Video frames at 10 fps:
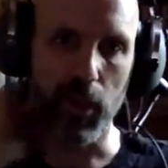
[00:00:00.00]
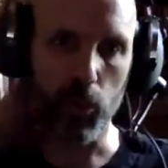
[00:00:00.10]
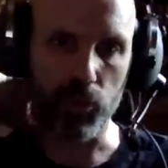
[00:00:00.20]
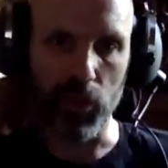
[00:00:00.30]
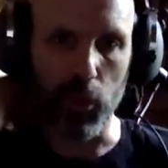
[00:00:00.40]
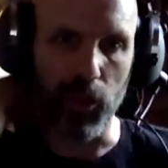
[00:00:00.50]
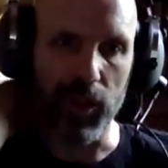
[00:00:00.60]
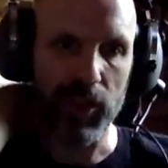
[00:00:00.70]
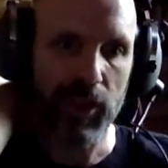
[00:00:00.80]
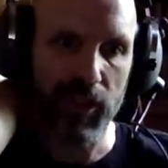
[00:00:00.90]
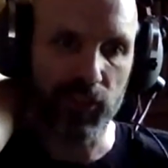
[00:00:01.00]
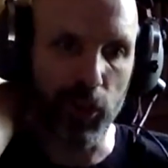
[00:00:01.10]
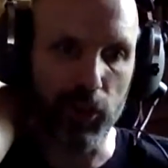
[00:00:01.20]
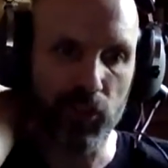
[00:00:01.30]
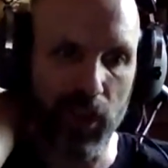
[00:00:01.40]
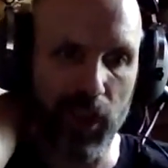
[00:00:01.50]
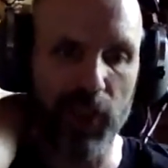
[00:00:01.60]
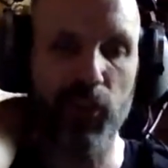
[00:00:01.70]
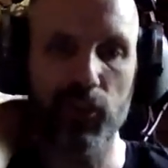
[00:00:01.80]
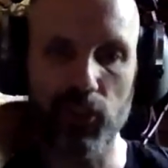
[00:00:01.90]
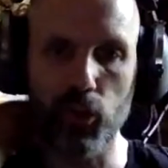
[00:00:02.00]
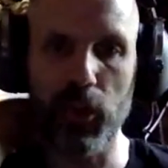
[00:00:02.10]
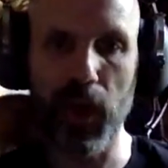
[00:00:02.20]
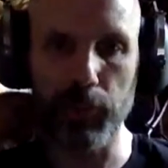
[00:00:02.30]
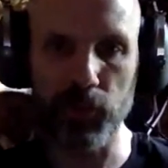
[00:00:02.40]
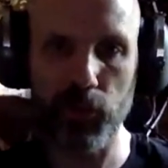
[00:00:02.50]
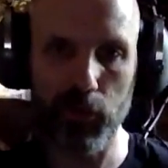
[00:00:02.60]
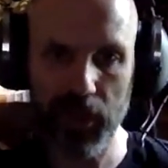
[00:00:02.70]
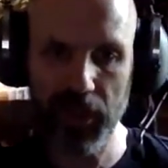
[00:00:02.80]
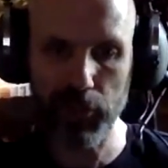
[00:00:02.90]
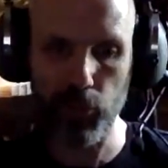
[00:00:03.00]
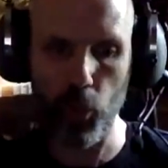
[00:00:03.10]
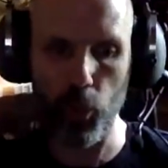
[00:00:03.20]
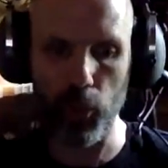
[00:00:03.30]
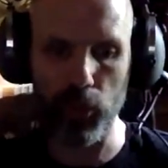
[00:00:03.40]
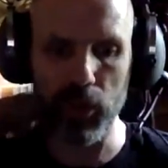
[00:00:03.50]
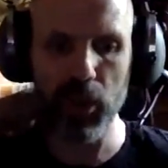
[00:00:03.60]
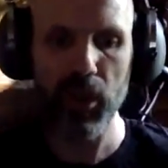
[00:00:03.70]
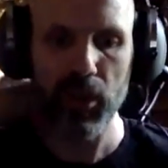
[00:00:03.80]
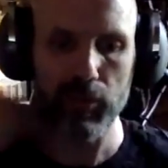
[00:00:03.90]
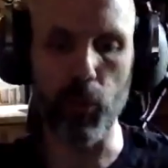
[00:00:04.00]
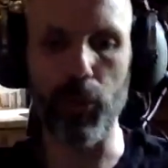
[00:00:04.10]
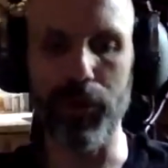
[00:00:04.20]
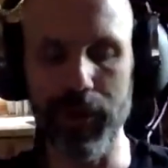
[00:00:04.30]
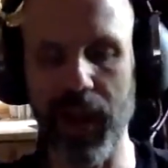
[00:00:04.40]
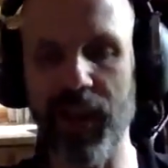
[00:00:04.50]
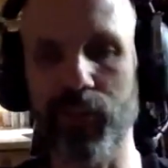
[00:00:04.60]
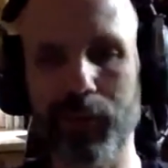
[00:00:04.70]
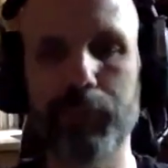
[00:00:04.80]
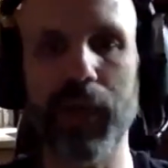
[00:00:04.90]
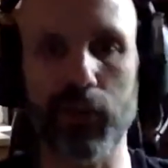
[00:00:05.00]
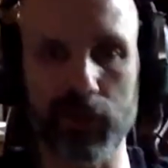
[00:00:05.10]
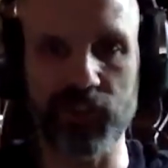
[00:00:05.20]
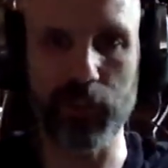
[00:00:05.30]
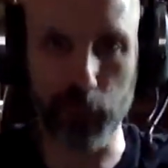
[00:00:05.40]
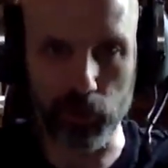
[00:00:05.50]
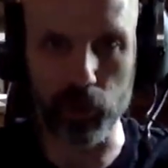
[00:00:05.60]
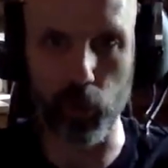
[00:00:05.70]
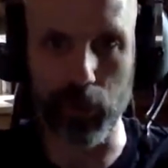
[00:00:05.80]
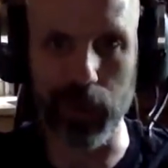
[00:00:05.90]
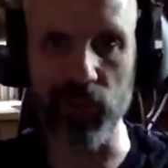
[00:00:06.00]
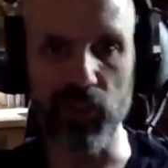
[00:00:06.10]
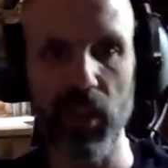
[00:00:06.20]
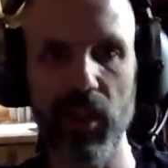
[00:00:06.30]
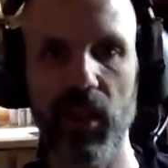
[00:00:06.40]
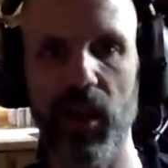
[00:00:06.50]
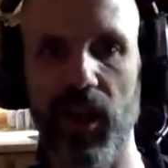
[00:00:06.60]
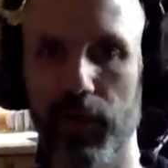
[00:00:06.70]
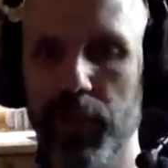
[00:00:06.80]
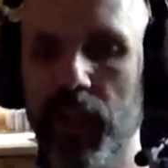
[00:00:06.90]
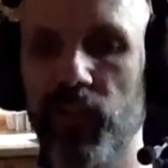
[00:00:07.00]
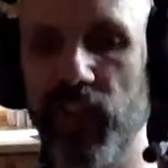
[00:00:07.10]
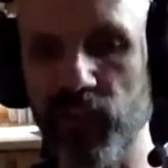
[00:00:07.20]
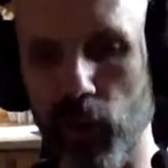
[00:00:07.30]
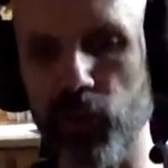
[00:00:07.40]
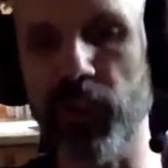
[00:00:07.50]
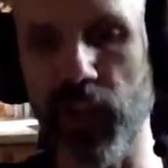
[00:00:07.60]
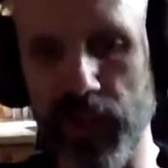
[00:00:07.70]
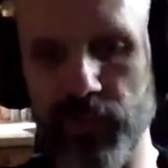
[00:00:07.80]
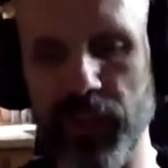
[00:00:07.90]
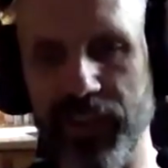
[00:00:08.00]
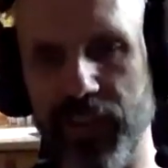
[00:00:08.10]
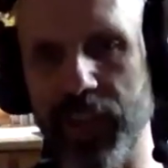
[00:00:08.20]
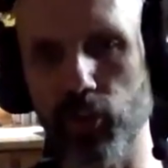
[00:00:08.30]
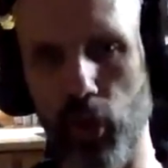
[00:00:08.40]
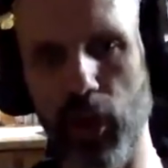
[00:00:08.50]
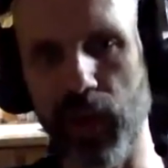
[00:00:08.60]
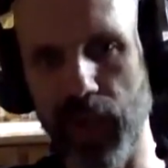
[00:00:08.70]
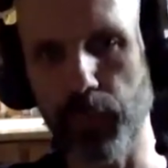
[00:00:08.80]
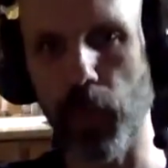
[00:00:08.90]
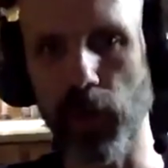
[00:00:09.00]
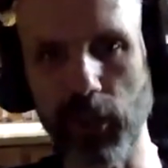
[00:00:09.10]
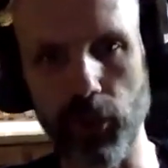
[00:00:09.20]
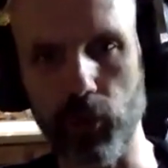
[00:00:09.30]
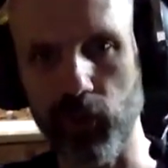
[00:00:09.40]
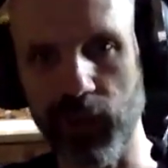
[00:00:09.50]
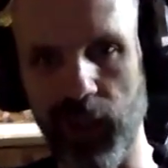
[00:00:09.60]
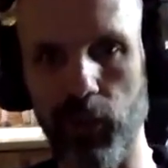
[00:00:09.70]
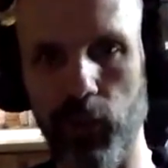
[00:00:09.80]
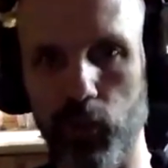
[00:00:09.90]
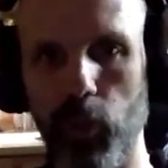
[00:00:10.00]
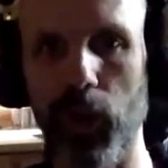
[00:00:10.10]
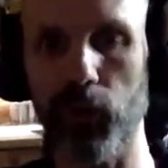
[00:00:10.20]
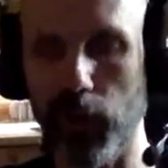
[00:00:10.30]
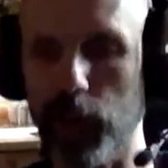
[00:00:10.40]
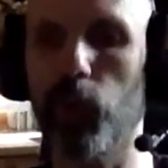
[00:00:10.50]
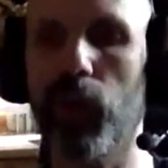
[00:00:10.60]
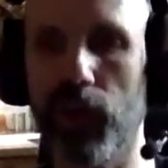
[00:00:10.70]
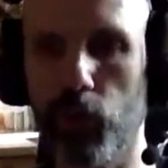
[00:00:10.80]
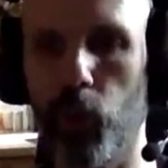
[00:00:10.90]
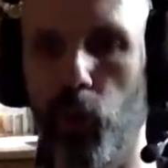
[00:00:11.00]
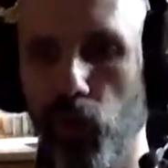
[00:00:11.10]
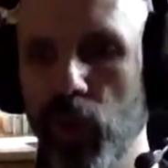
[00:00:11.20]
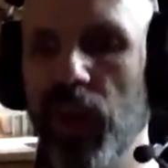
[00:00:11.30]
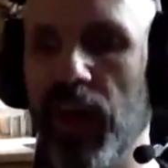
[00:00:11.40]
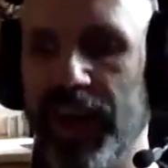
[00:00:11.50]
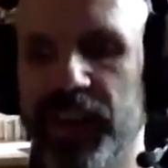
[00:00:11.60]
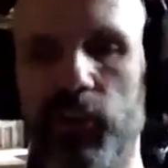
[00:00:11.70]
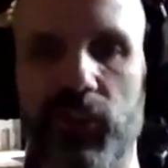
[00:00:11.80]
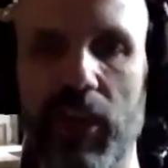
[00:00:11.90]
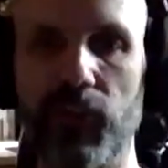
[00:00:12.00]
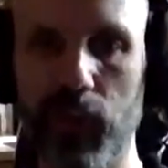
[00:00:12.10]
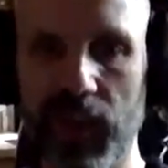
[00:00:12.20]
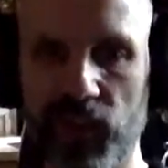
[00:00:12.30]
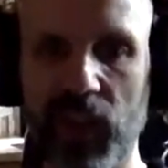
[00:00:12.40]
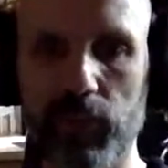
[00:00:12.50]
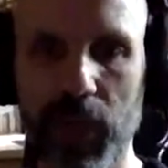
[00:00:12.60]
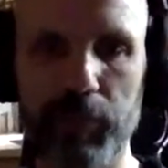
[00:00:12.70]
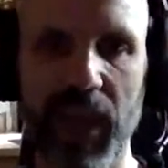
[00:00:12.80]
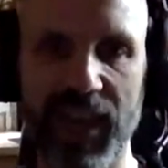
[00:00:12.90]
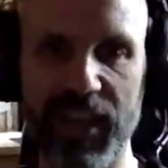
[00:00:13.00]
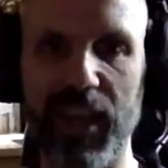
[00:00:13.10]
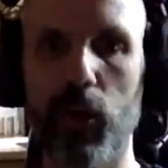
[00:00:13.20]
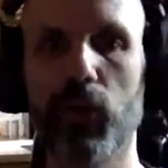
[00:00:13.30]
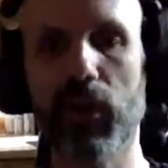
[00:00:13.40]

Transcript: So it turns into an opportunity for other better, deeper stories, because that's also the kind of thing that can draw a party closer together as well. They're like, okay, cool, I understand you guys have my back now.